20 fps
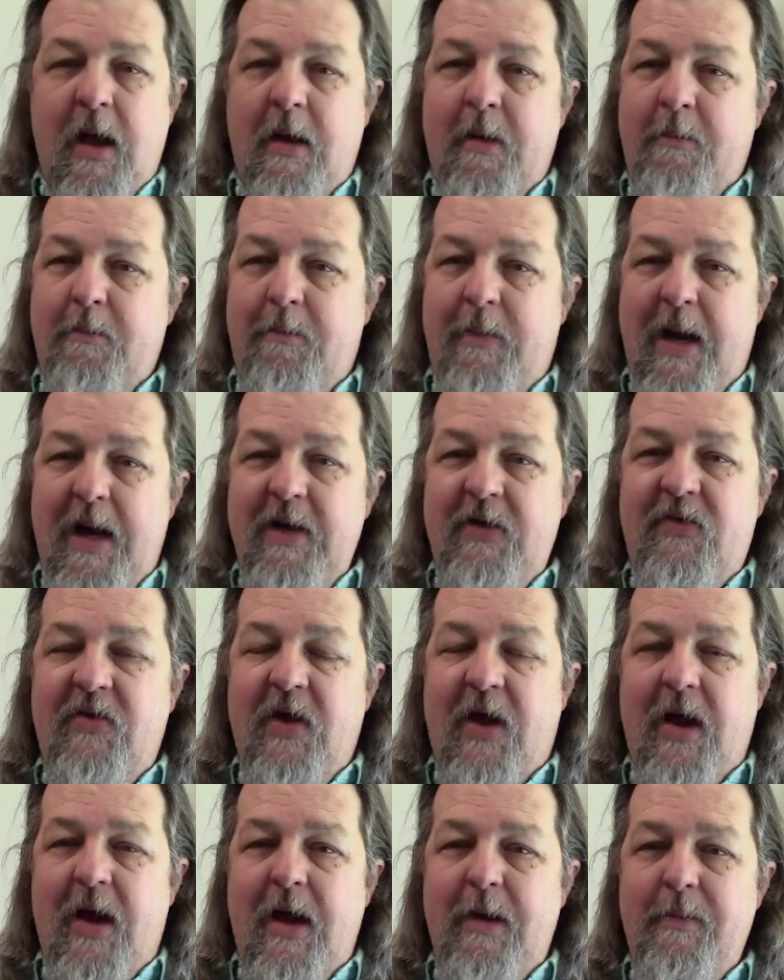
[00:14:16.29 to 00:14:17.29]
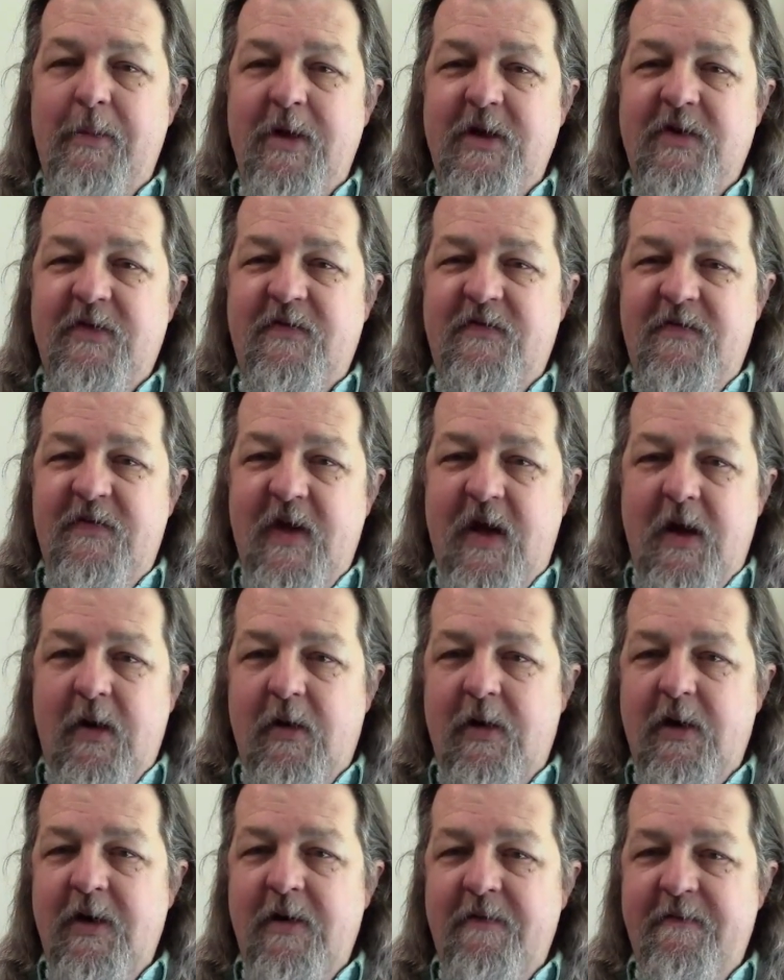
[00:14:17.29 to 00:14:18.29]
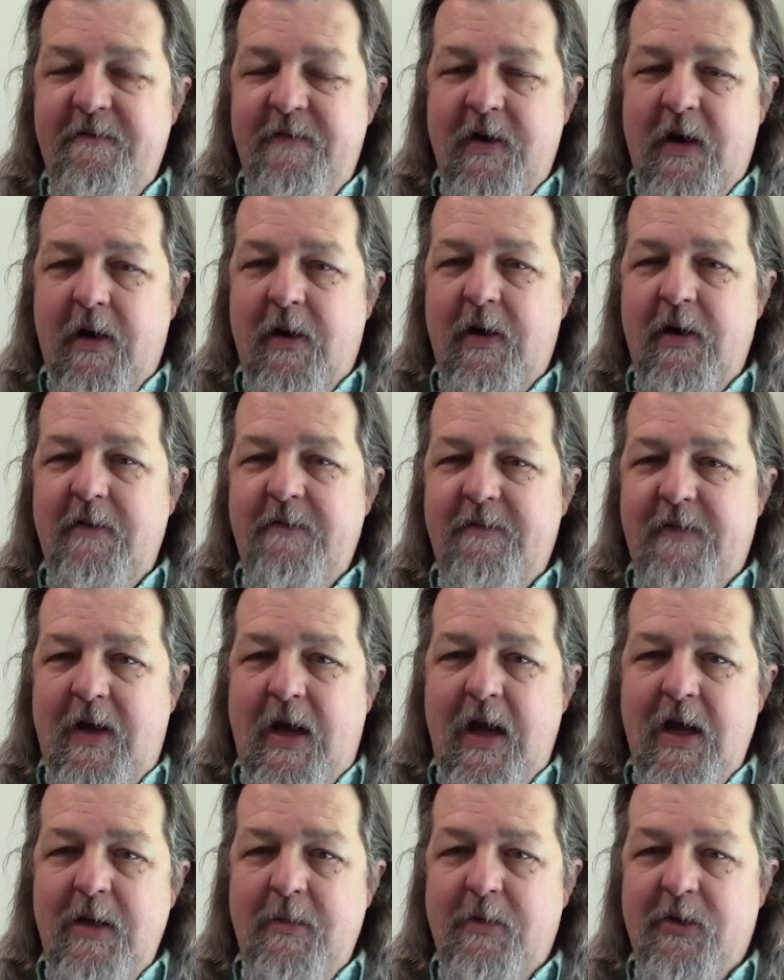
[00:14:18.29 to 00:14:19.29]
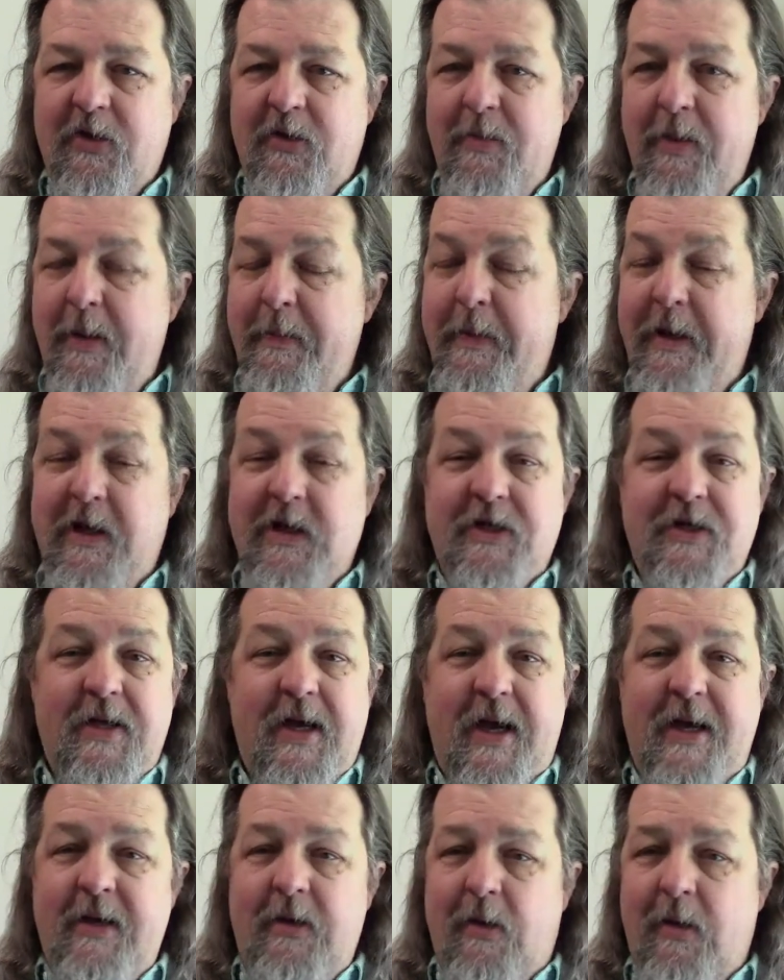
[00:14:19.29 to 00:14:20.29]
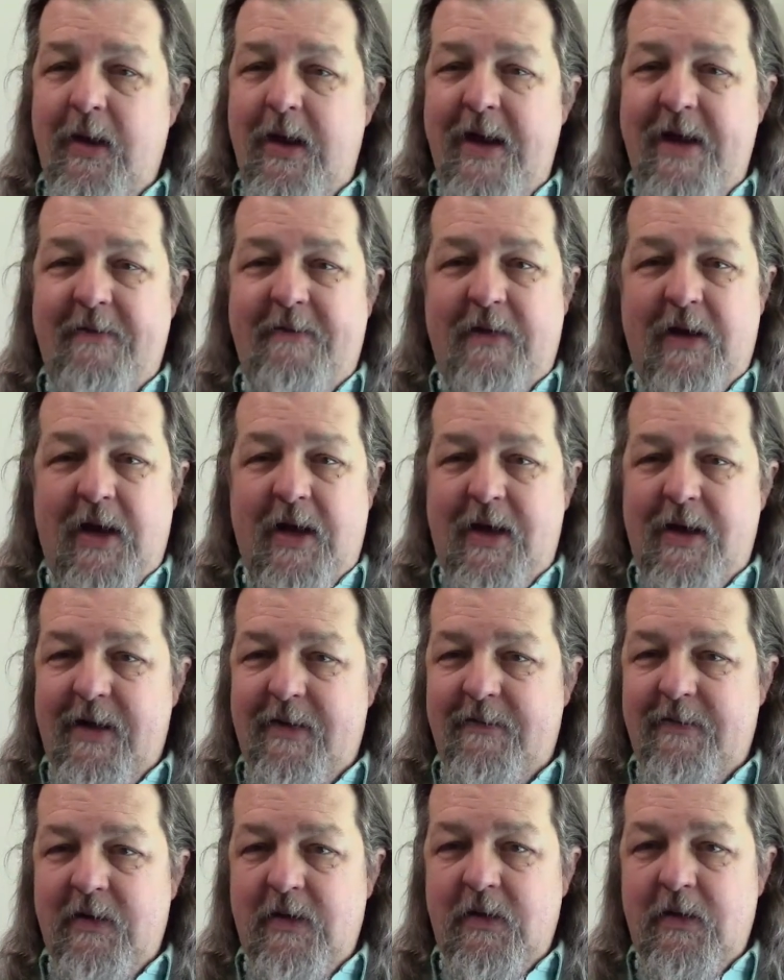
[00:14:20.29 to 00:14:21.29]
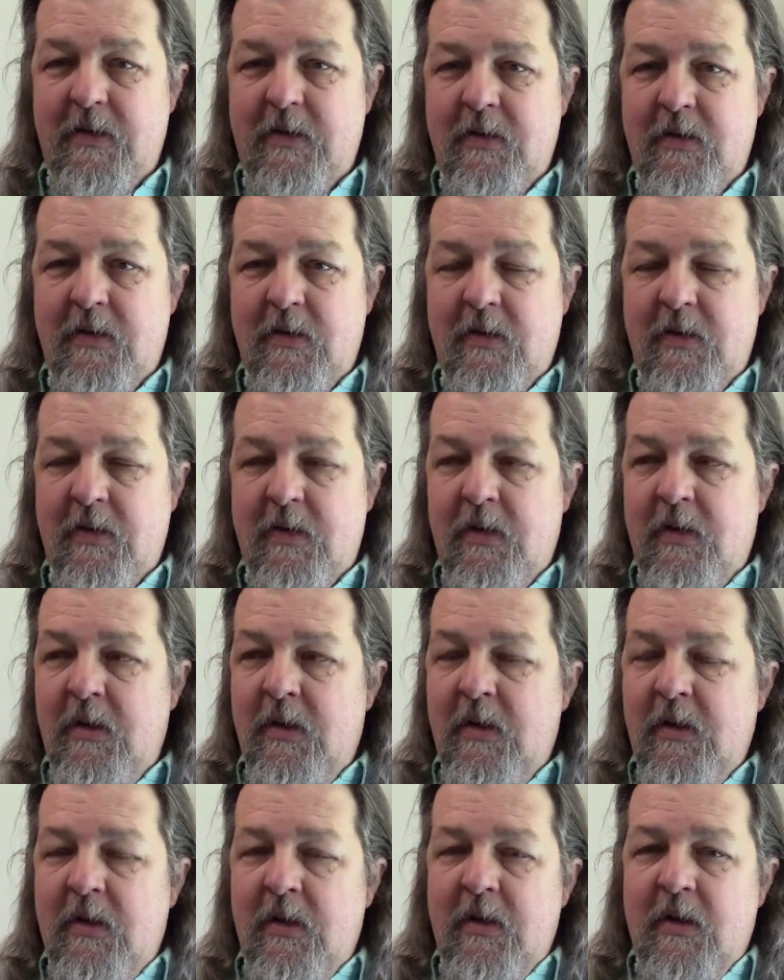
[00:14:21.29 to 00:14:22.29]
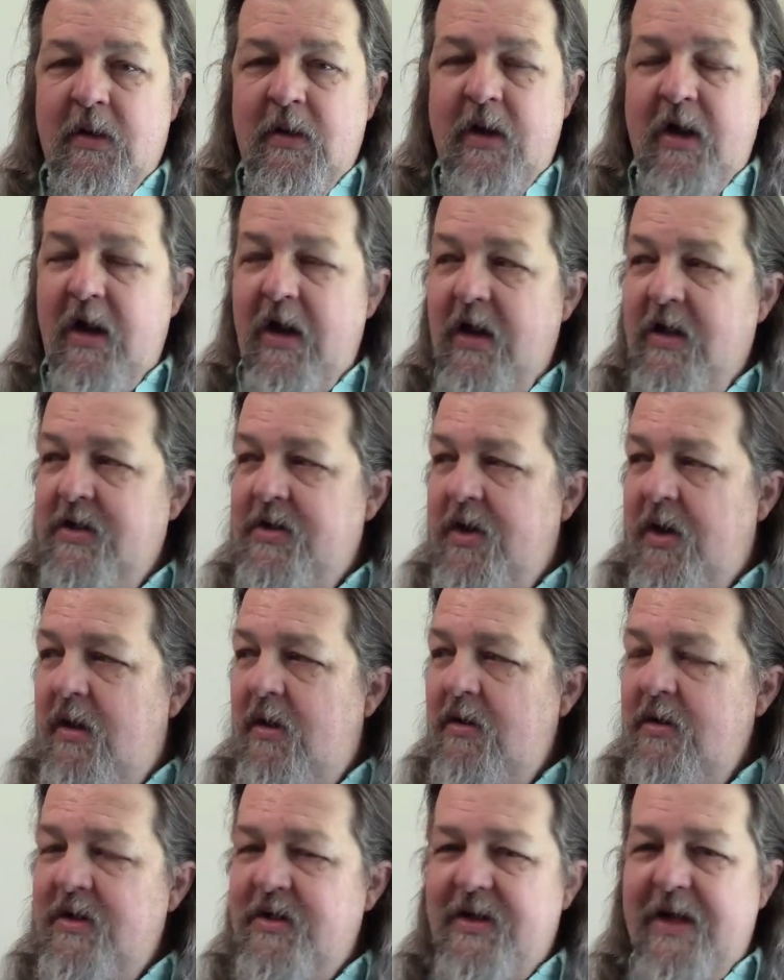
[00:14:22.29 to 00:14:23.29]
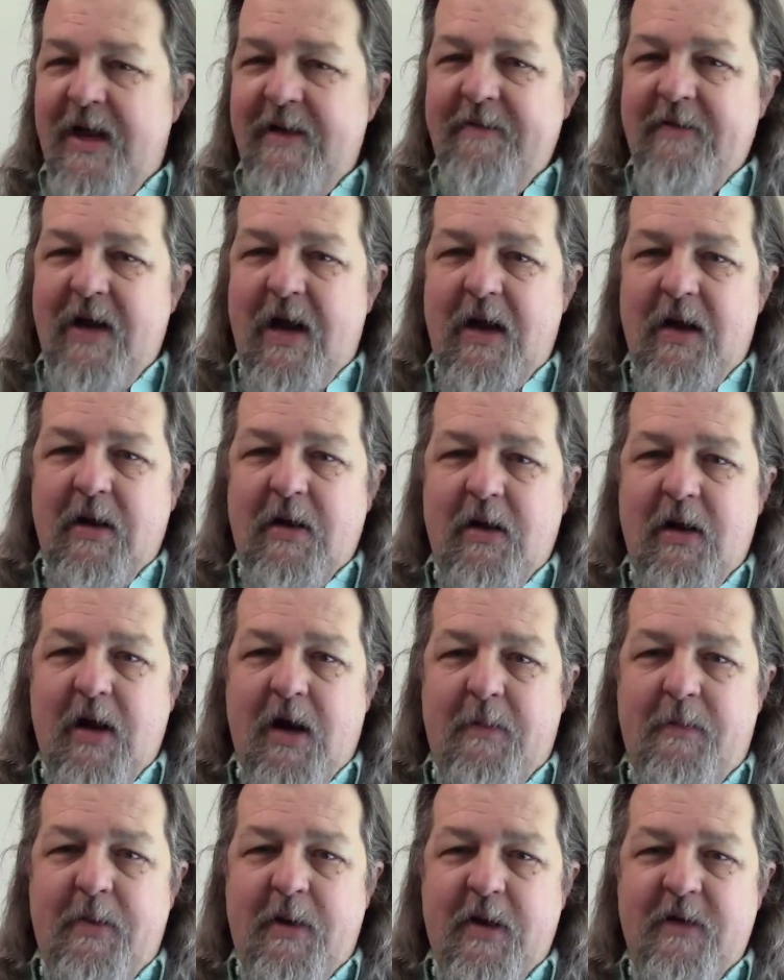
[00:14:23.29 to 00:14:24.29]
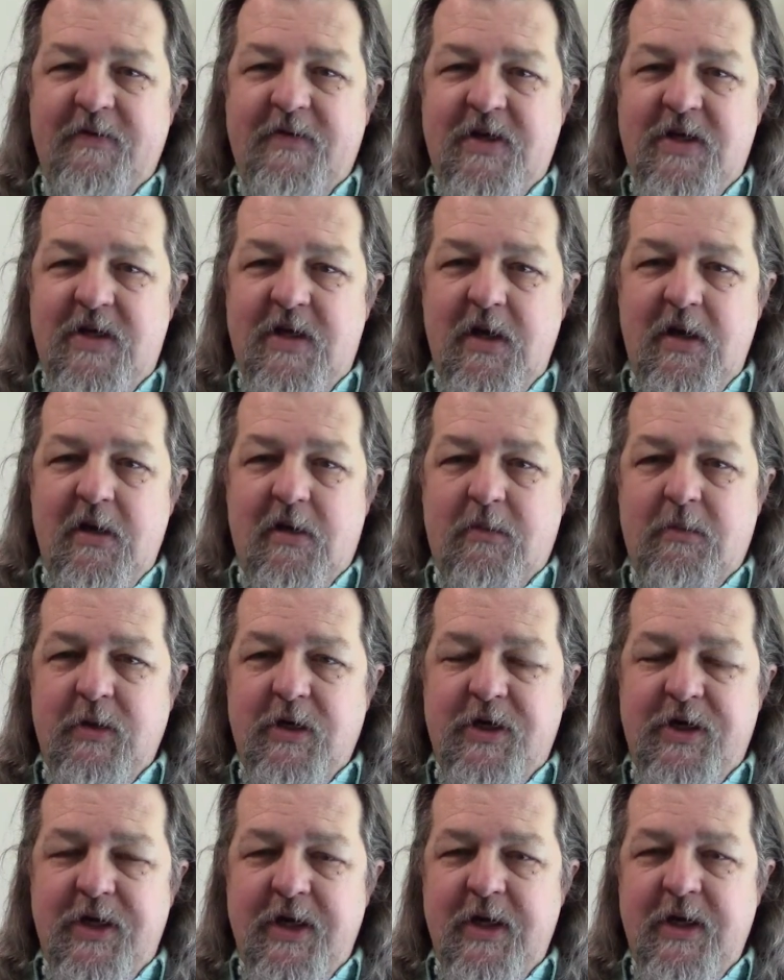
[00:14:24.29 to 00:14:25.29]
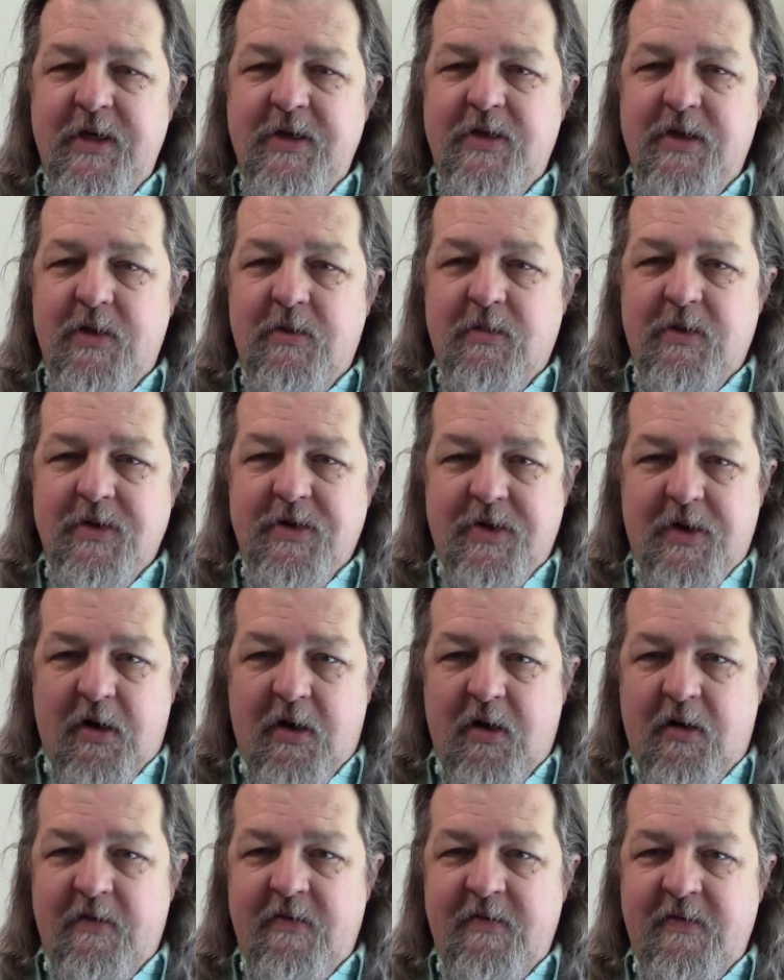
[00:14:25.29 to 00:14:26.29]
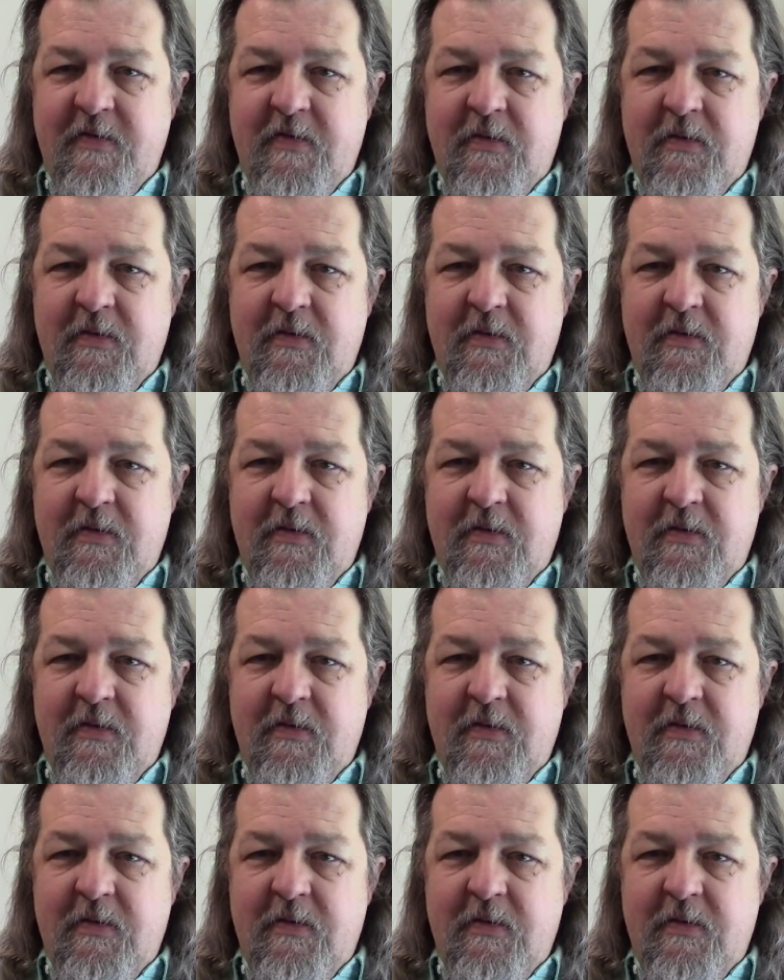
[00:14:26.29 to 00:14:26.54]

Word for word: My time is very, very valuable to me because I don't have a lot of it. As long as I've got a couple of steel machines in reserve,